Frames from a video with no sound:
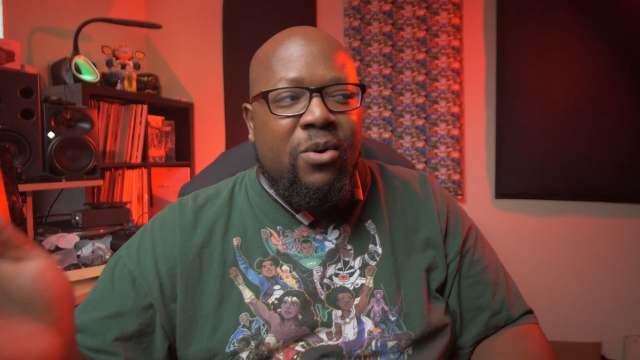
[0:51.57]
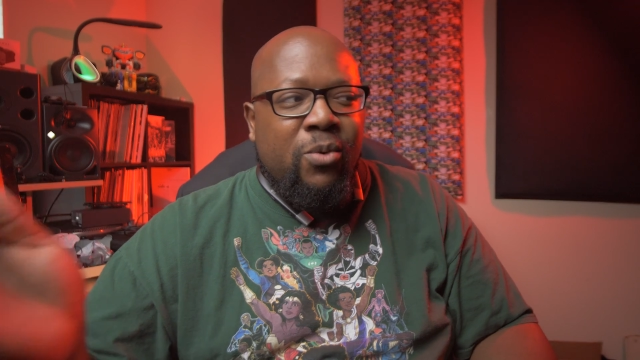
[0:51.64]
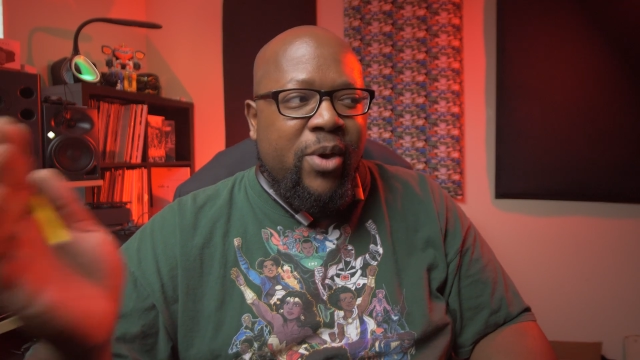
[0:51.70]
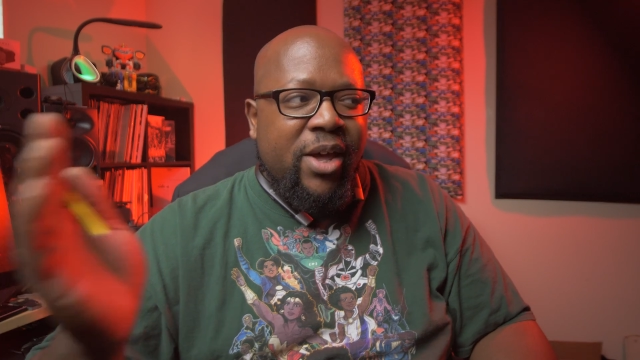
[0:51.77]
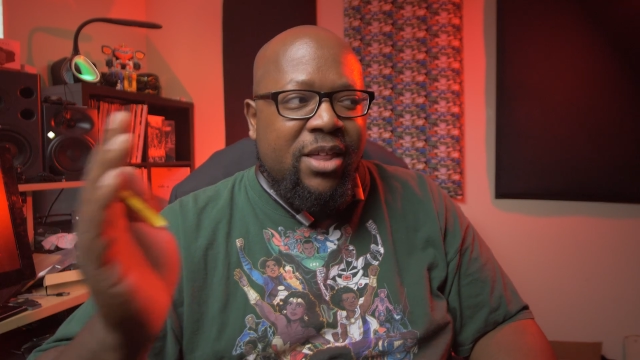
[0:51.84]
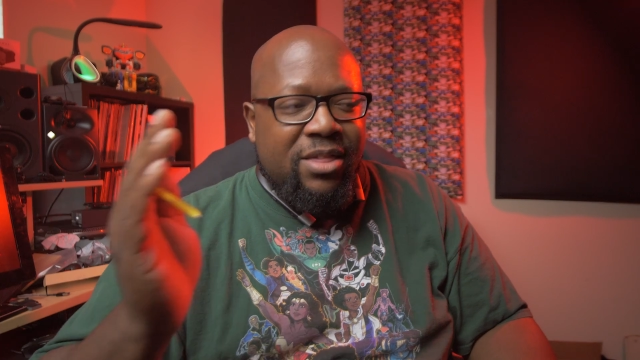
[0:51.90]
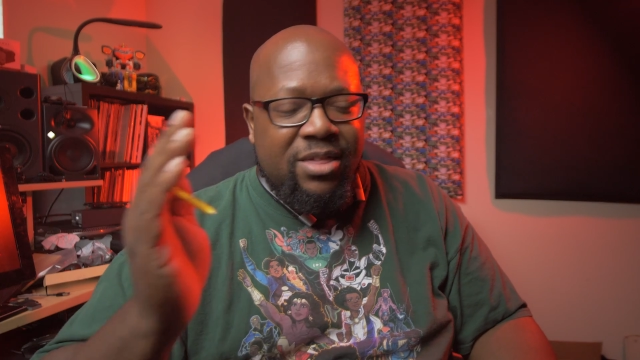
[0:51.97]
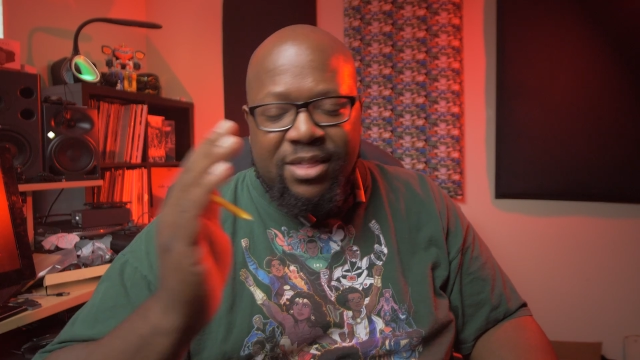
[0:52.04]

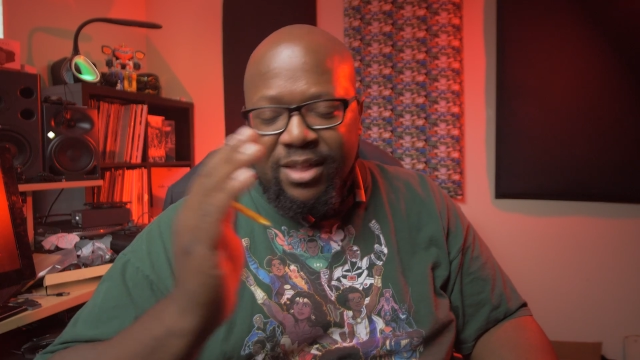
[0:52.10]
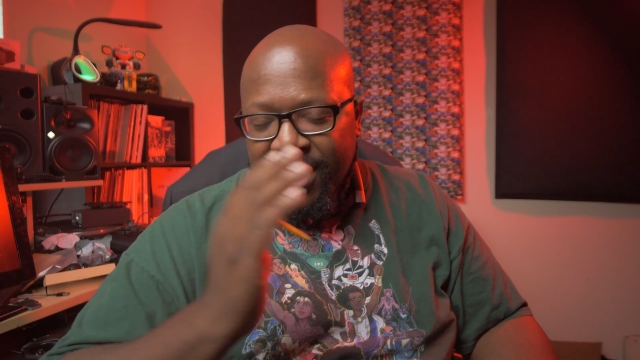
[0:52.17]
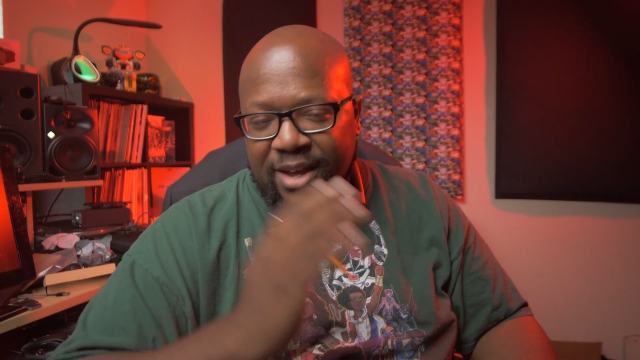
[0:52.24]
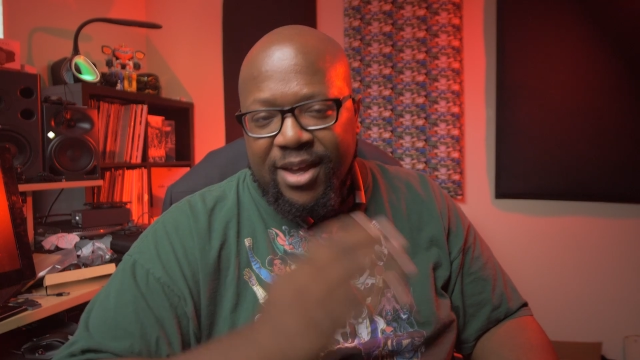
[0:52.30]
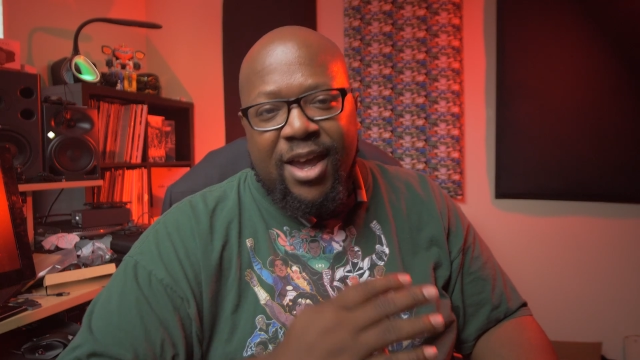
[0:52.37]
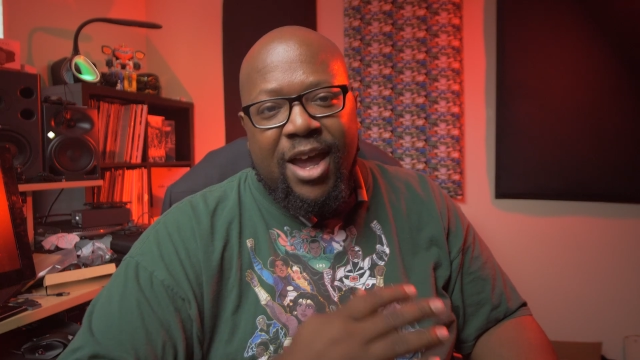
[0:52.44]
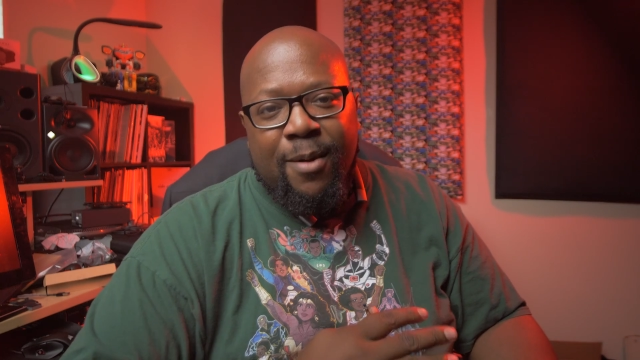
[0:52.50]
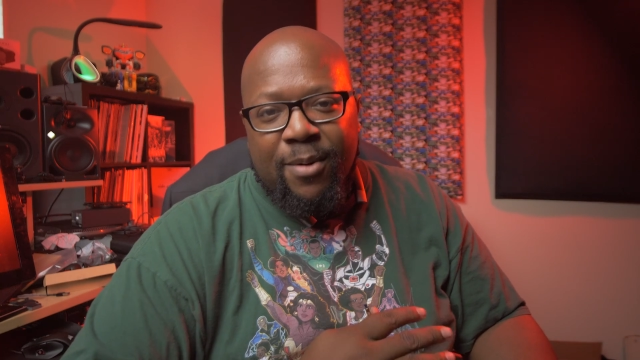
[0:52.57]
with a
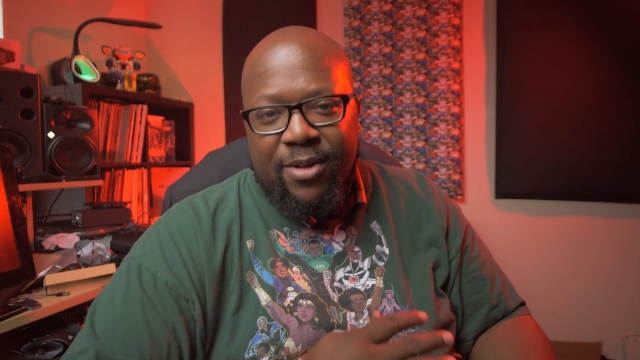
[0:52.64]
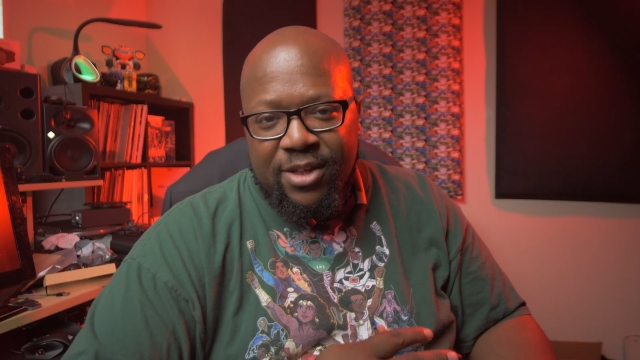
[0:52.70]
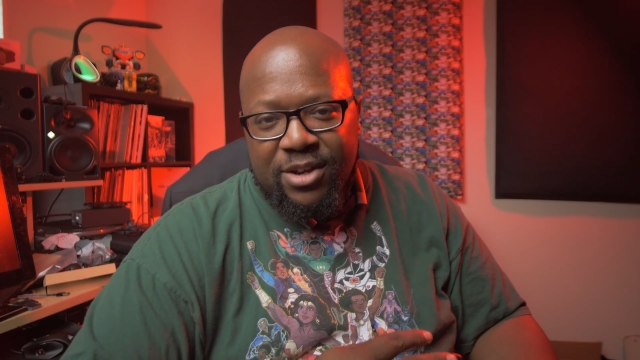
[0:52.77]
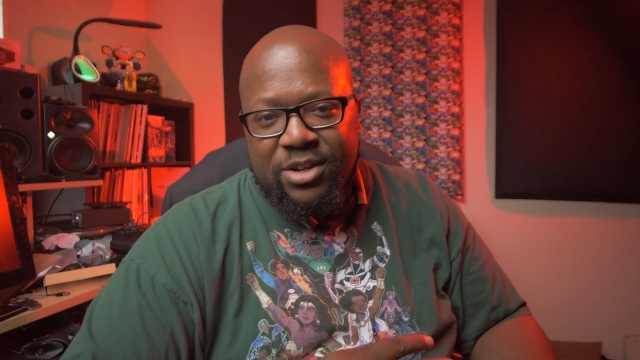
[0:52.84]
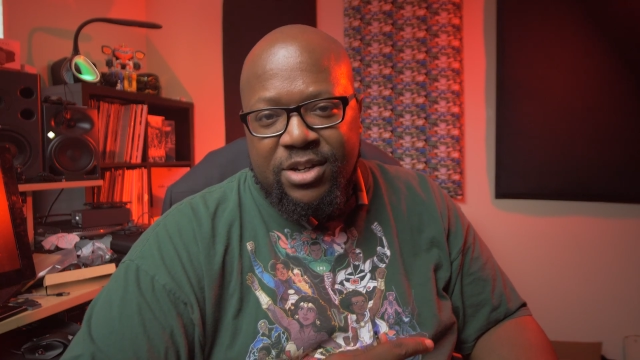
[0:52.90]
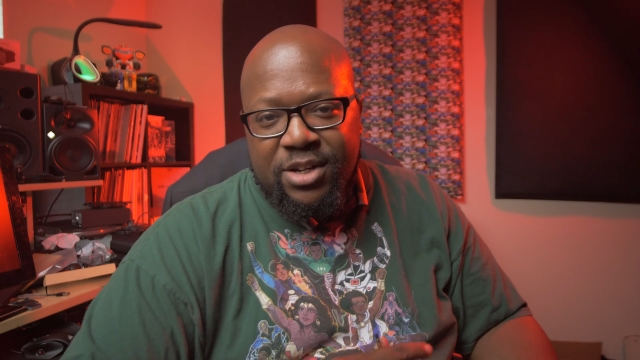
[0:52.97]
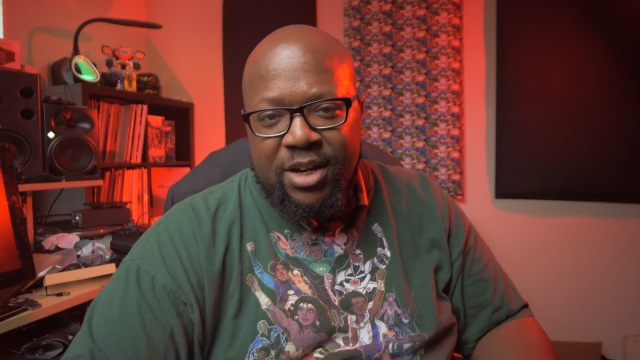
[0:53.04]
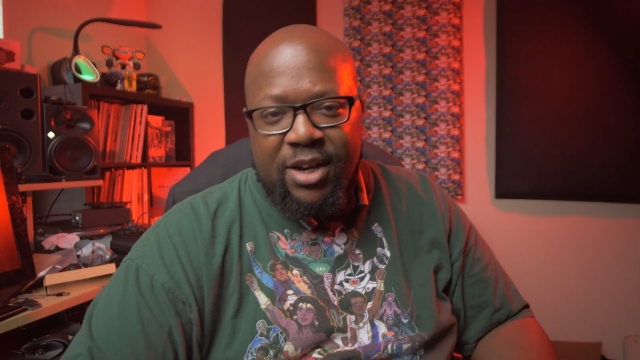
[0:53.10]
camera
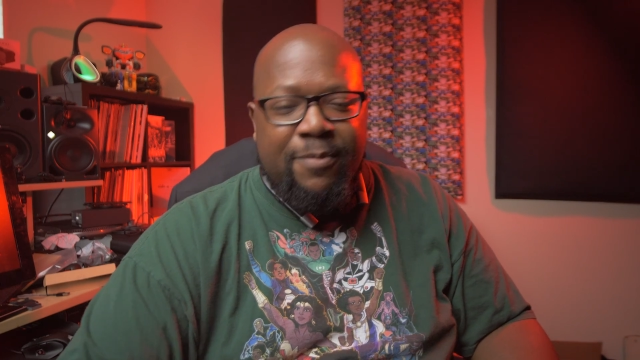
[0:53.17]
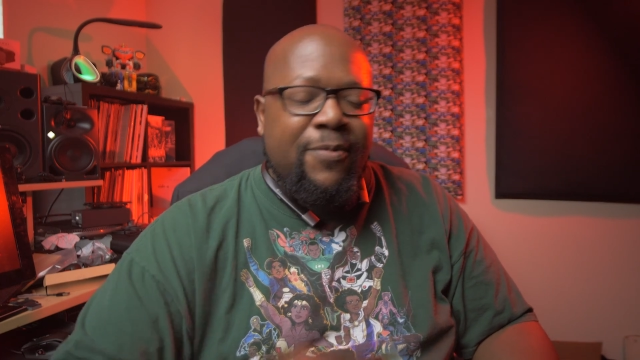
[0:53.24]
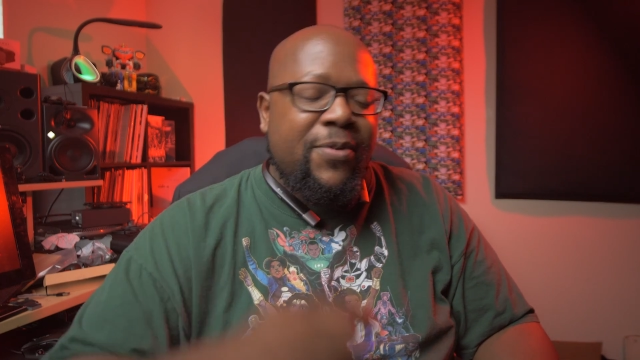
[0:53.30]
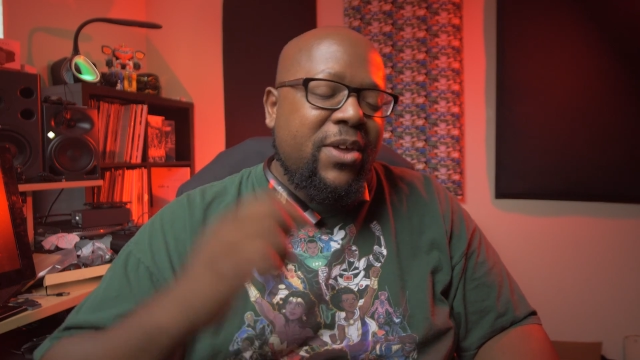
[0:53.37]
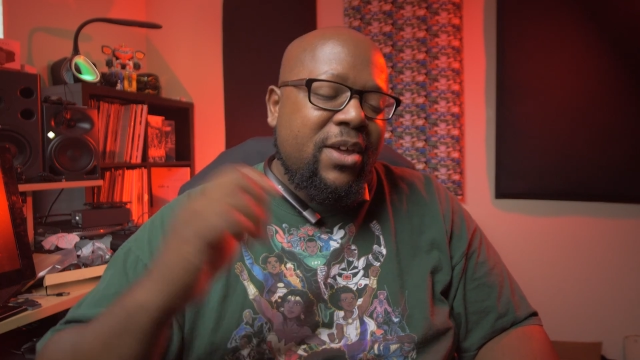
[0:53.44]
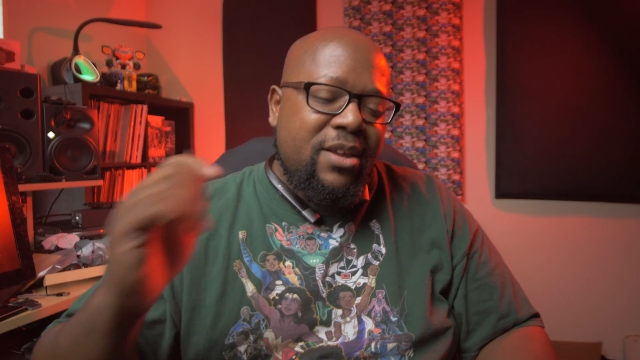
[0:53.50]
this cheap.